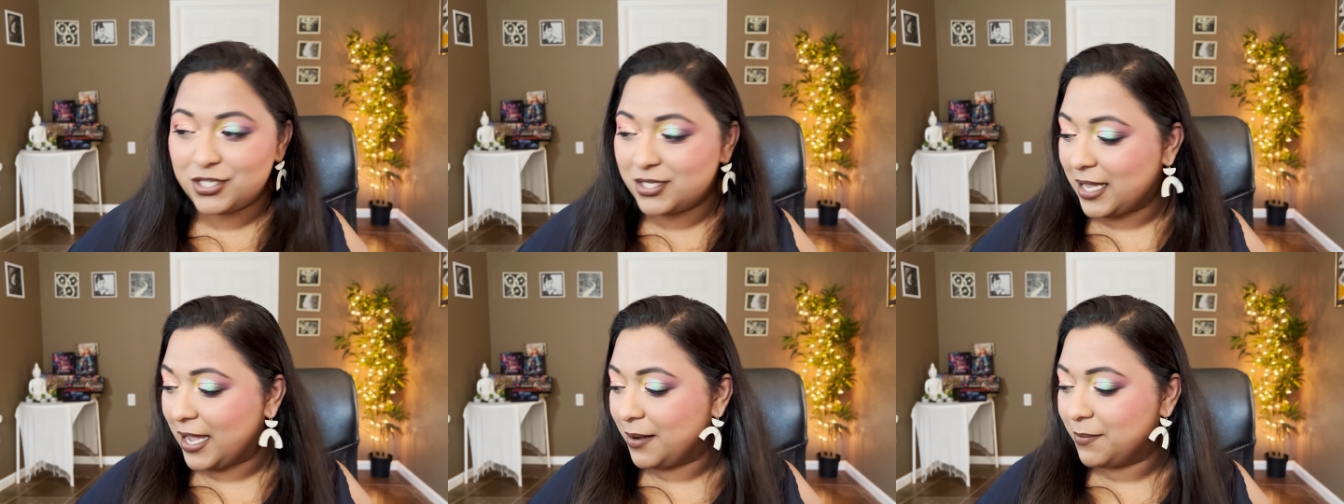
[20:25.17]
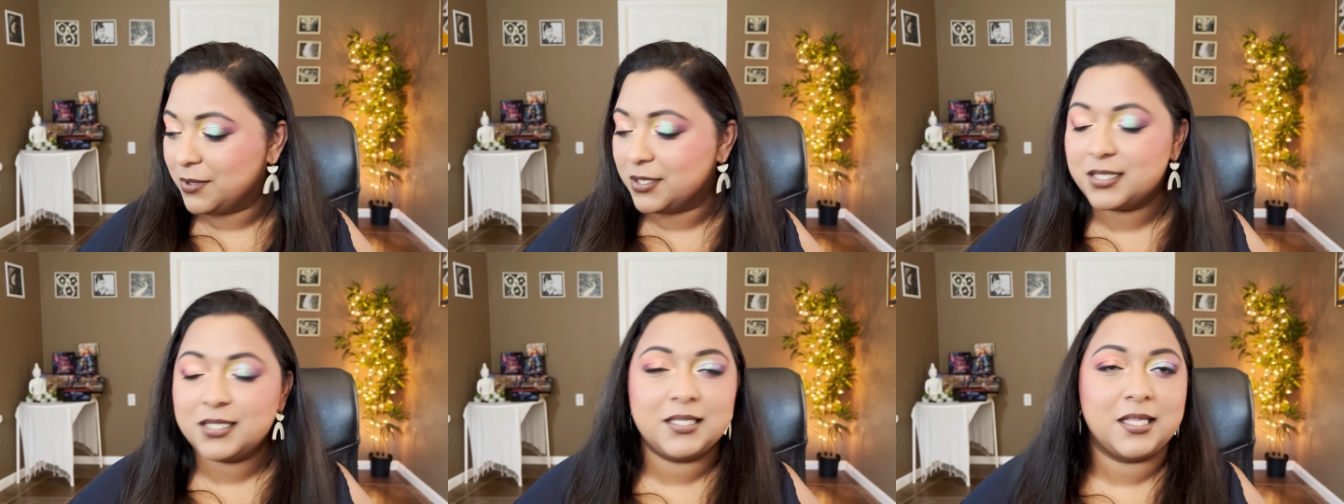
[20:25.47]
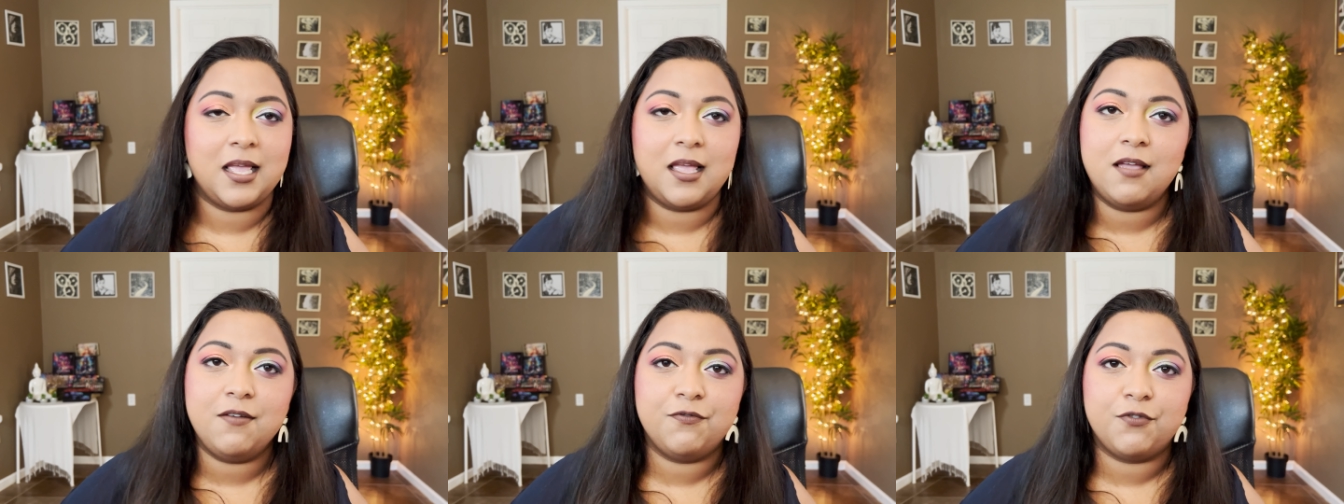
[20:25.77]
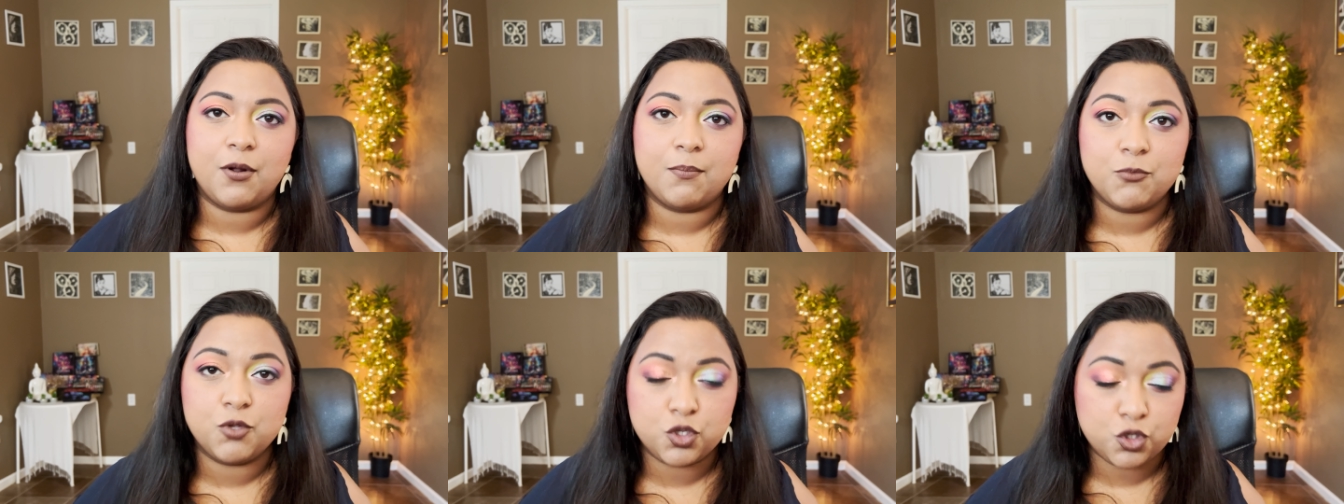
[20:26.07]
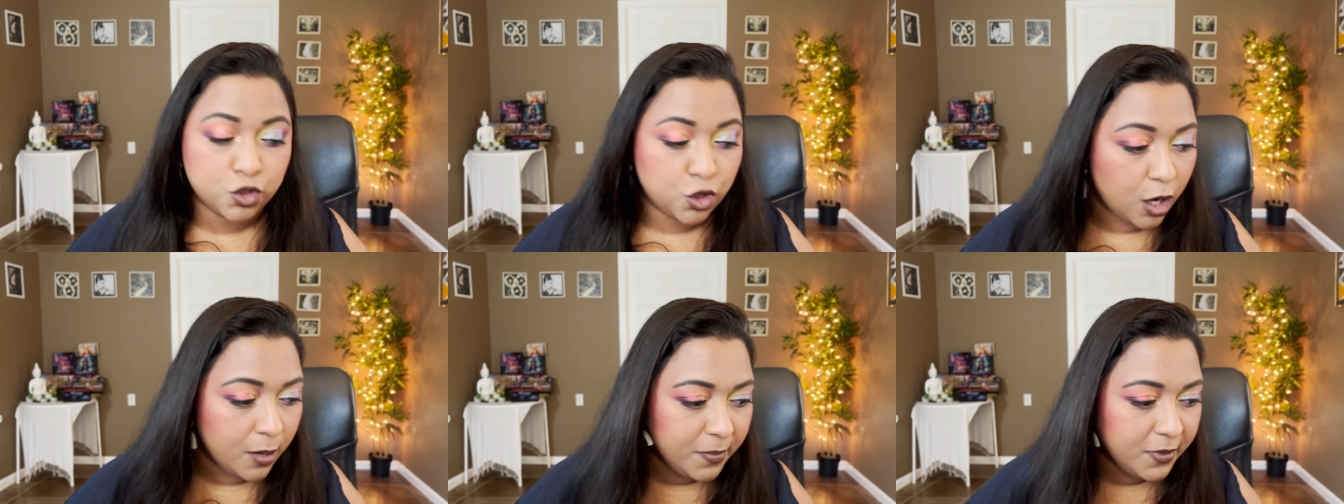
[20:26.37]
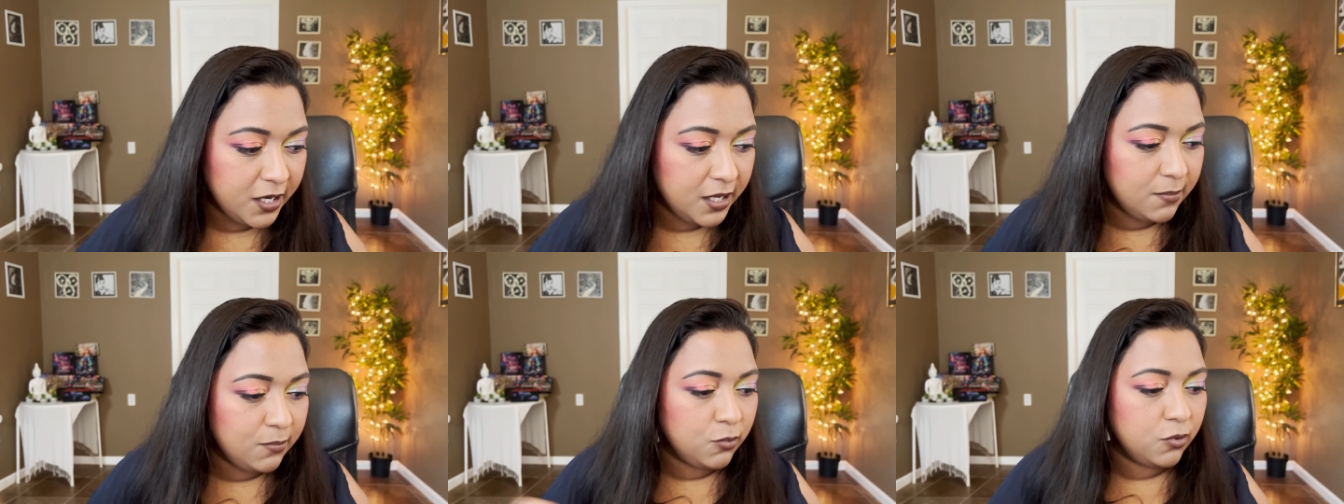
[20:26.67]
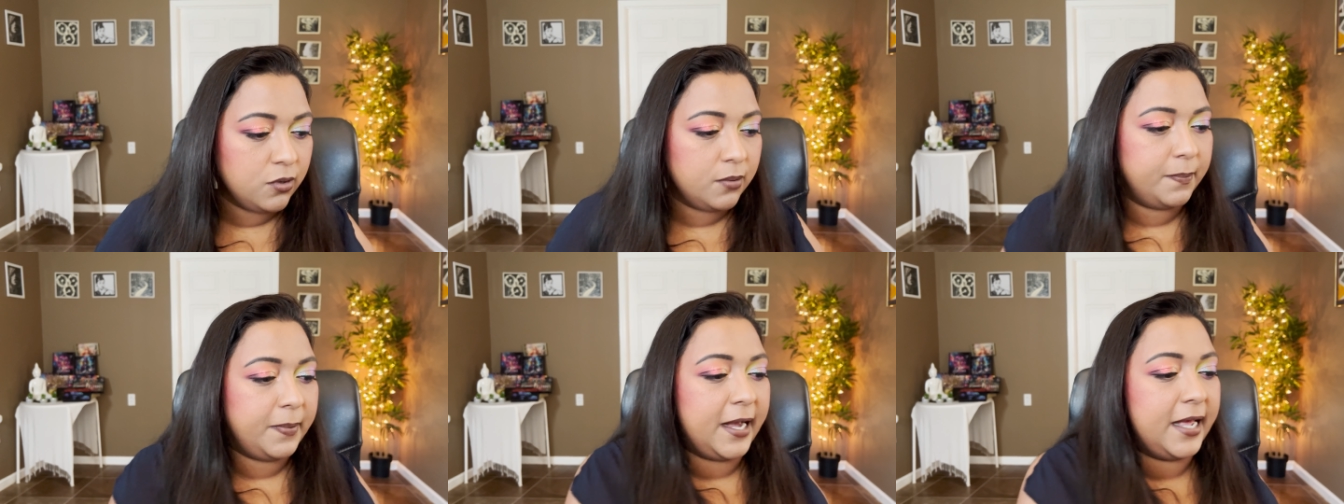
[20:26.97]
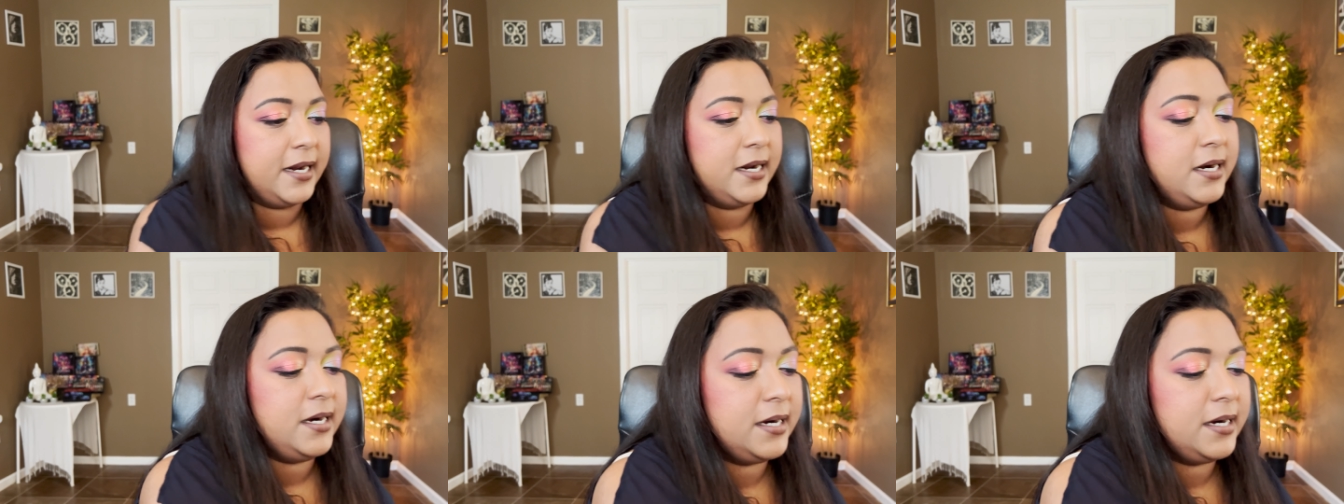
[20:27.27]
I would say, from the Strawberry Moon palette.